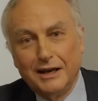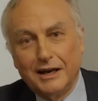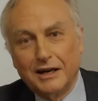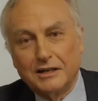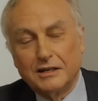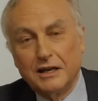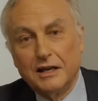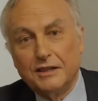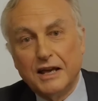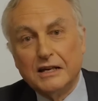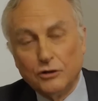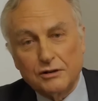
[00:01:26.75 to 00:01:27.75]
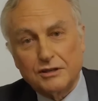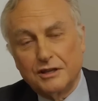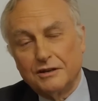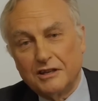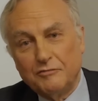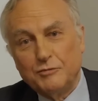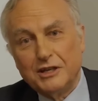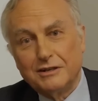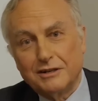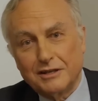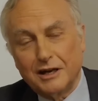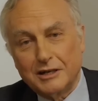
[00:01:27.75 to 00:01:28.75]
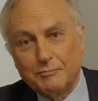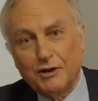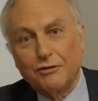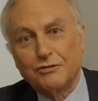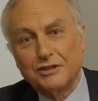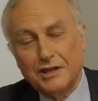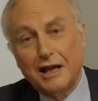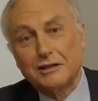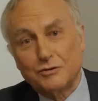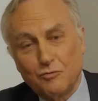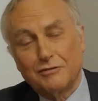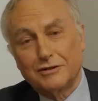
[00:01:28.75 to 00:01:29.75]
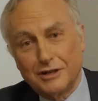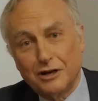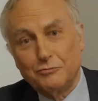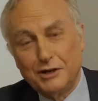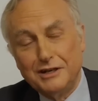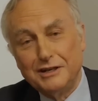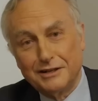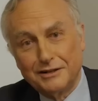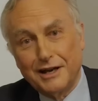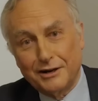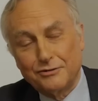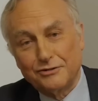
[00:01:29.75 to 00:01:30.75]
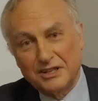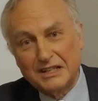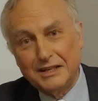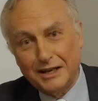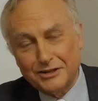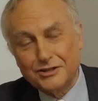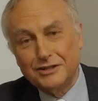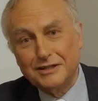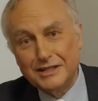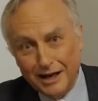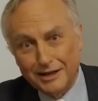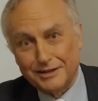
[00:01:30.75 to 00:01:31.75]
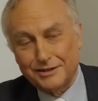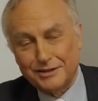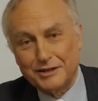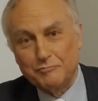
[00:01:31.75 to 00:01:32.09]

And they look as though they've been designed because that's what Darwinian natural selection does.